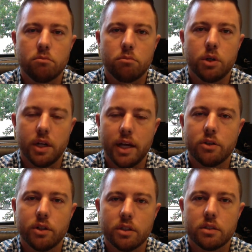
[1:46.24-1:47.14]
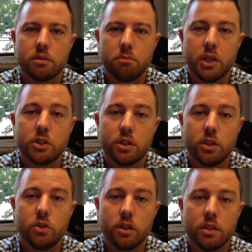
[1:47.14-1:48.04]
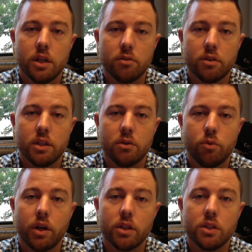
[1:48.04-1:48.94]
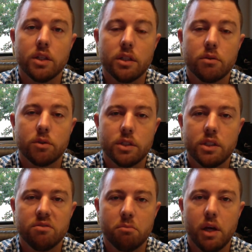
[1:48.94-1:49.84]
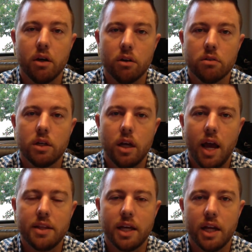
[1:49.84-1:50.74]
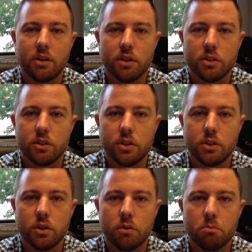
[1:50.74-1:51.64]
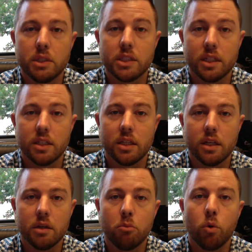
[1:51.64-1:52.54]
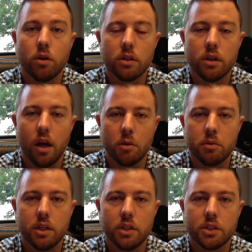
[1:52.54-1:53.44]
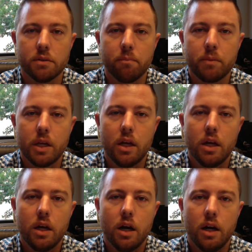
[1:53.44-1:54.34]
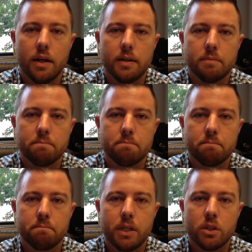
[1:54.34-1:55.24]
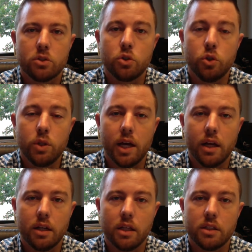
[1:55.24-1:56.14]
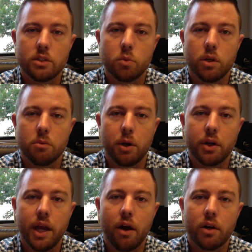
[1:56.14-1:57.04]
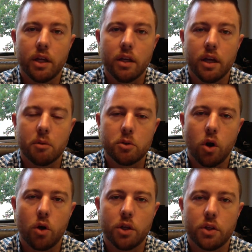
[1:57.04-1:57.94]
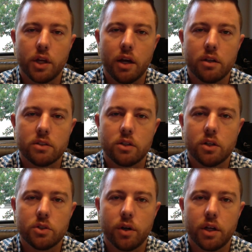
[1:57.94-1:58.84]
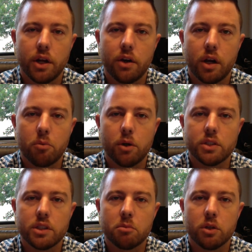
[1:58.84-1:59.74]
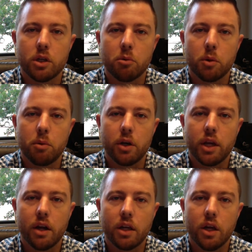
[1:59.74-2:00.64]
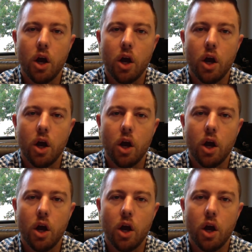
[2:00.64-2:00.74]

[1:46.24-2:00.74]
put an address. Make sure that you can definitely regularly receive mail at that address so that you don't miss anything in important documentation. To do that, at least with Bexar County, and I'm sure all the other counties in our surrounding area are pretty similar, but with Bexar County,